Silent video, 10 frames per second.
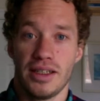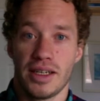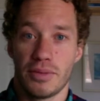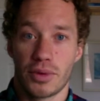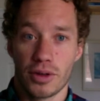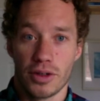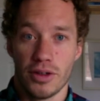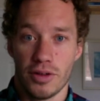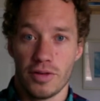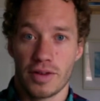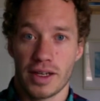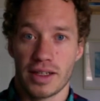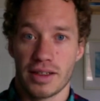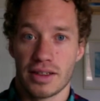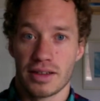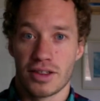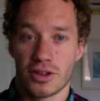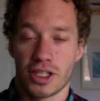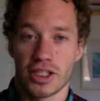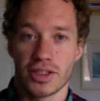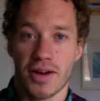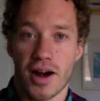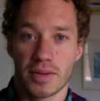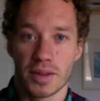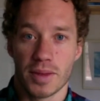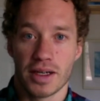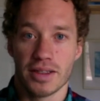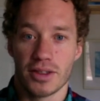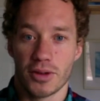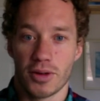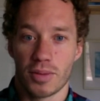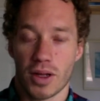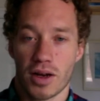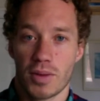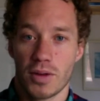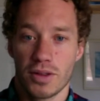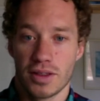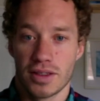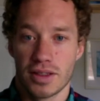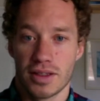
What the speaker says: improve and search engine optimize your blog posts.